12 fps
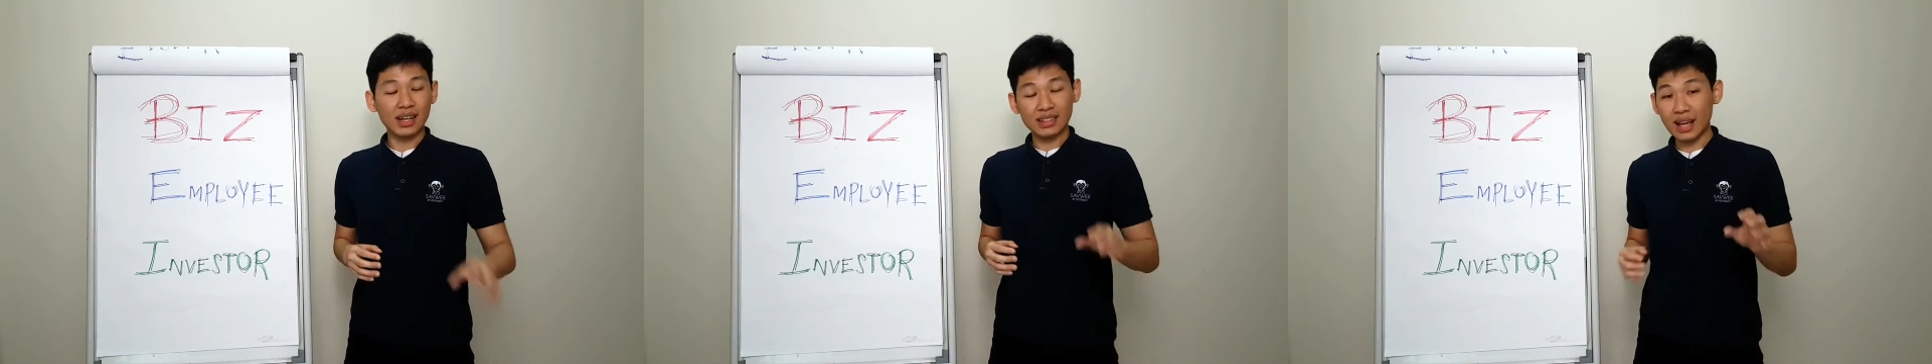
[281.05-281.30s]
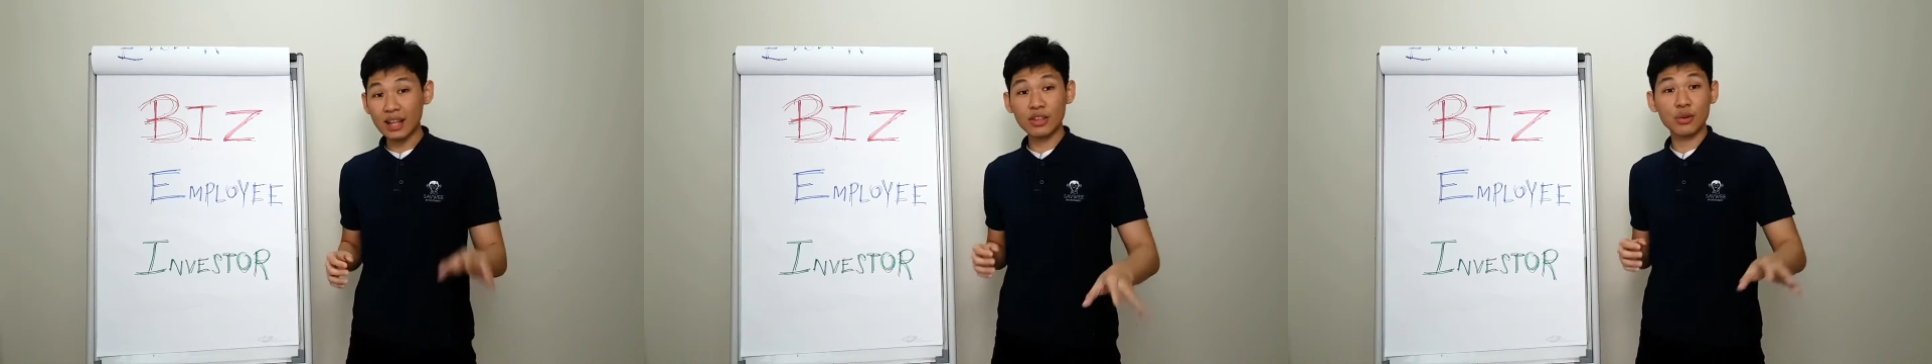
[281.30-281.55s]

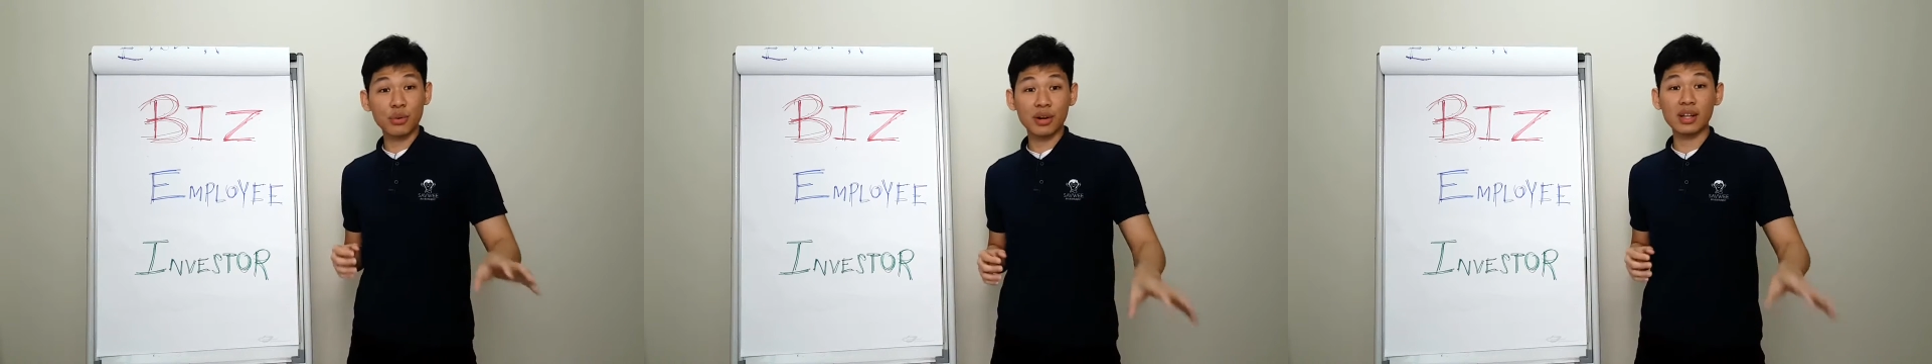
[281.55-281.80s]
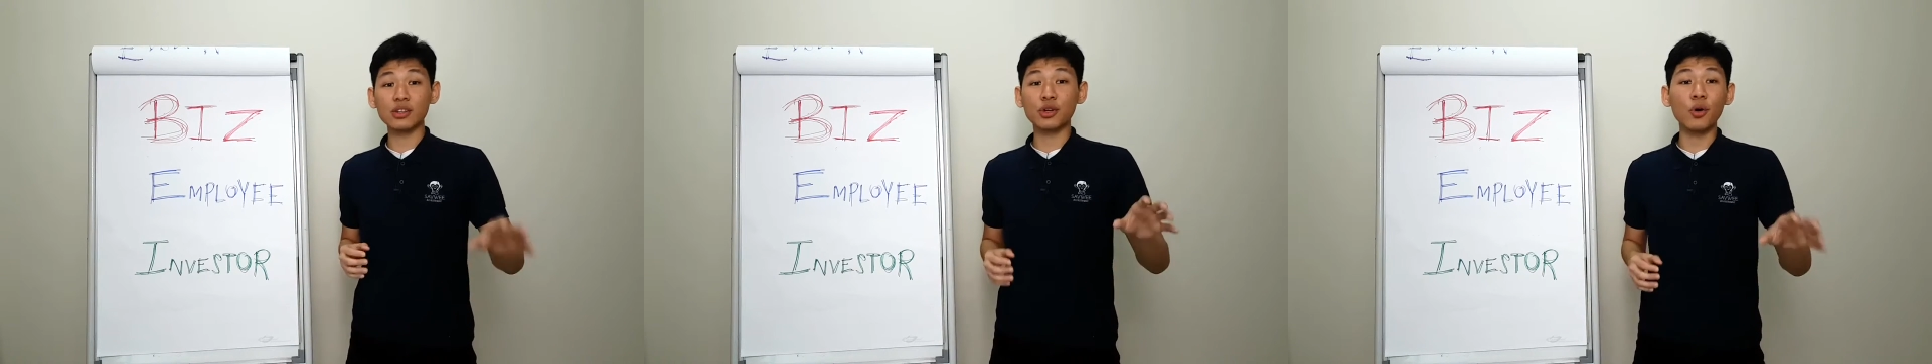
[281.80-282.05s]
then you
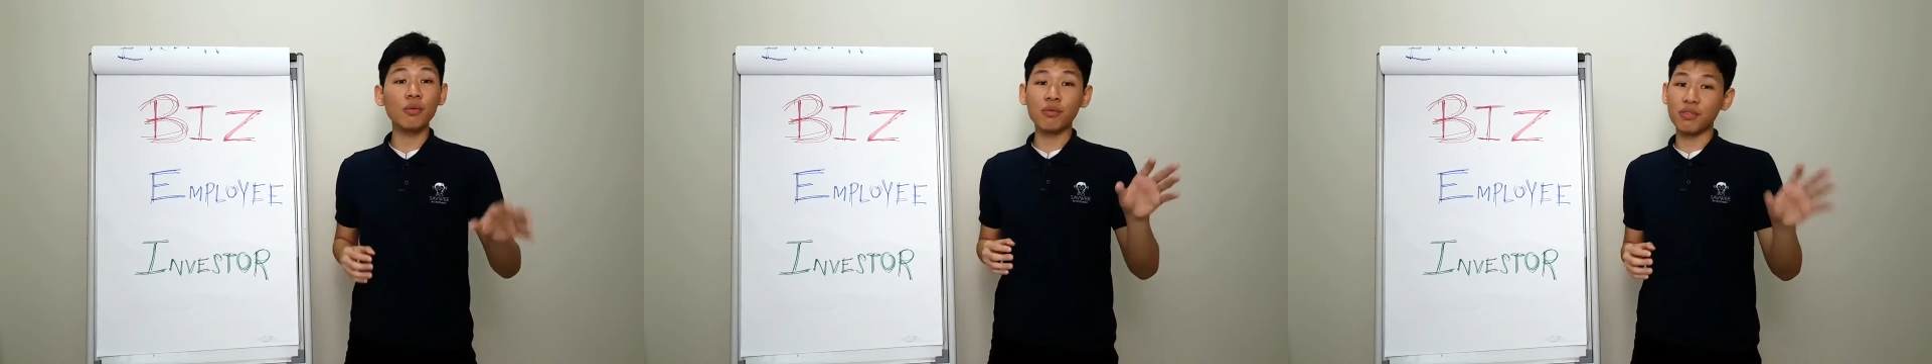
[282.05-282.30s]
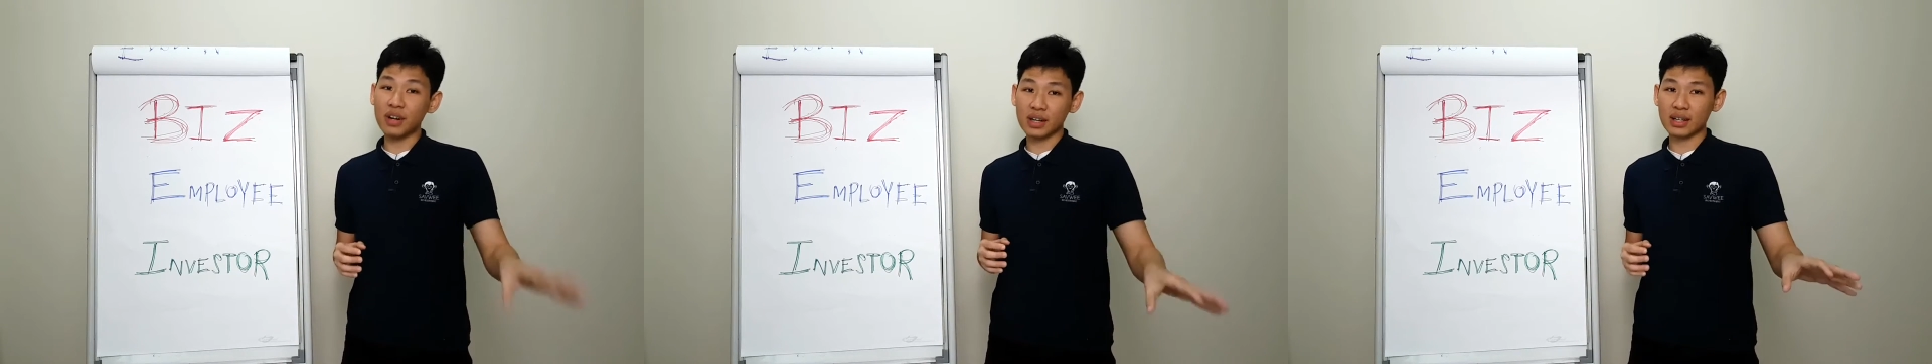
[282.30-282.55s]
really don't
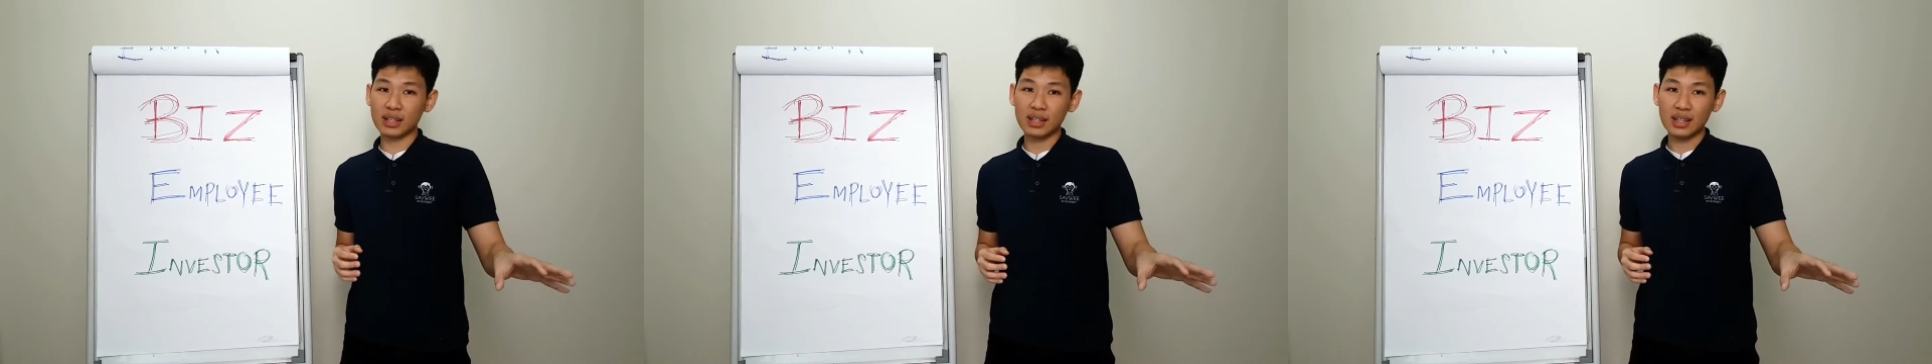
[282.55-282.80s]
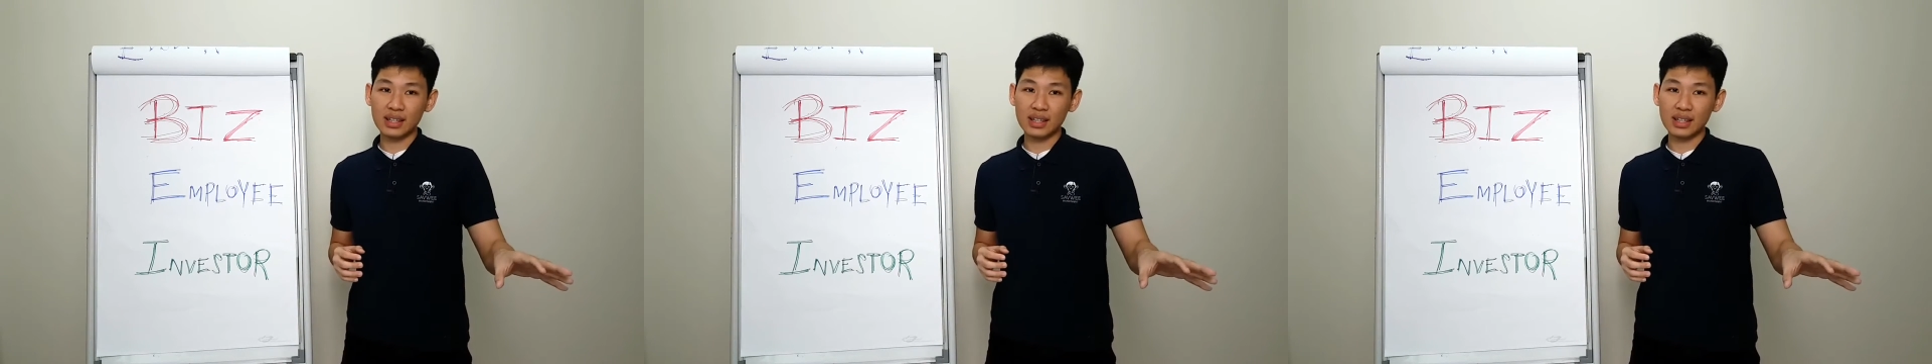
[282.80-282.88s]
work